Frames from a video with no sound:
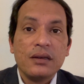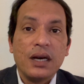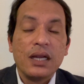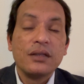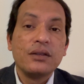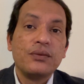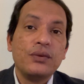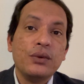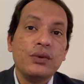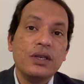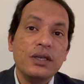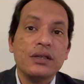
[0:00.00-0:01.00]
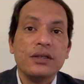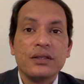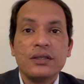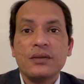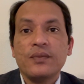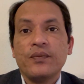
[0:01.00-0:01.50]
another few
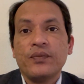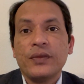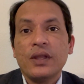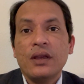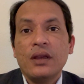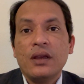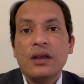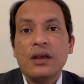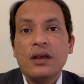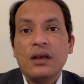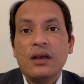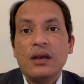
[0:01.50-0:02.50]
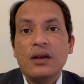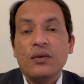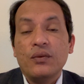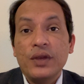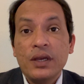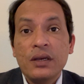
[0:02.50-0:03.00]
years
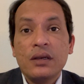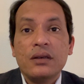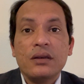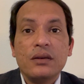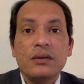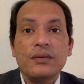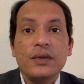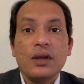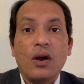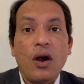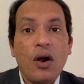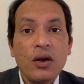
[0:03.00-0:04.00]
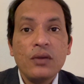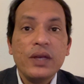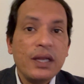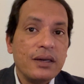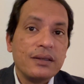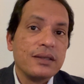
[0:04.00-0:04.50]
where we all will
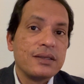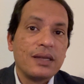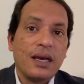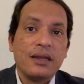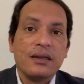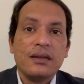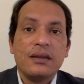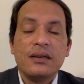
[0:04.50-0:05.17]
understand